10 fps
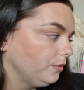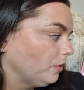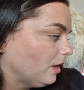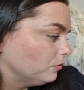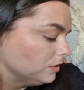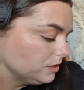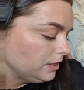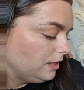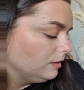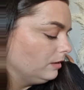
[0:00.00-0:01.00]
oh, how to
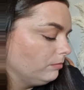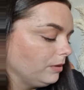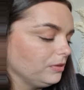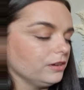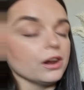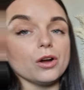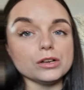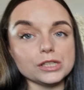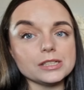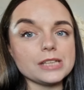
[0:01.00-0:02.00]
say it, maybe a
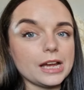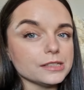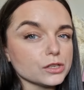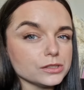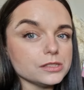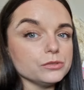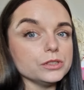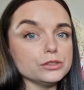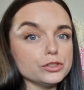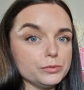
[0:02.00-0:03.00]
larger size,
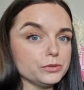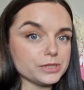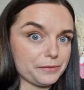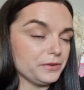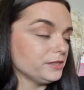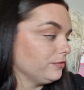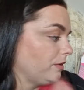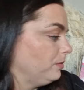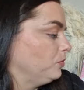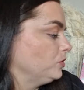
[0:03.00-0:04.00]
considering W7 is
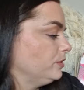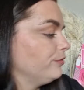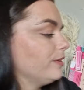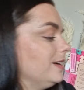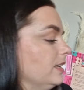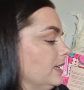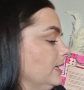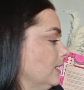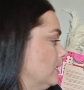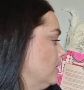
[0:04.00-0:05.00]
very budget
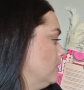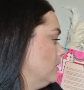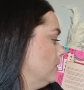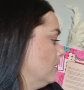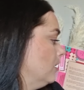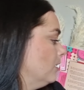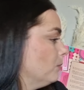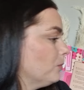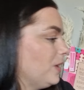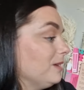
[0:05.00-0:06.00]
friendly.
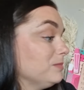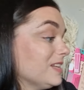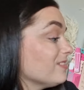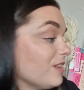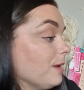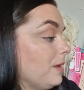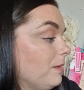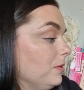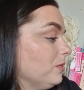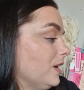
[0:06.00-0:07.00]
But I'm
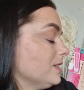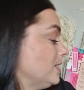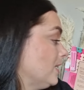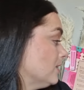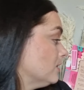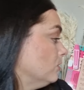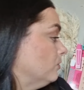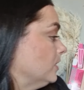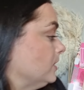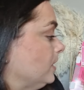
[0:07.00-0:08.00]
happy with that day. That was a
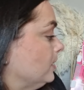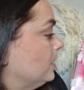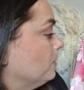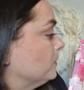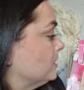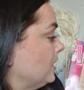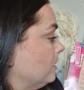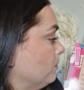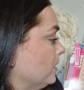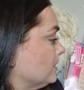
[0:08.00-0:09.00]
lovely day. That was day
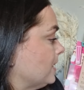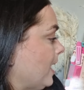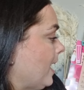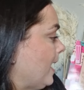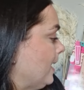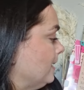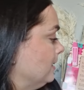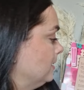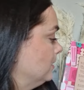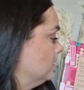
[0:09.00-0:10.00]
number 10.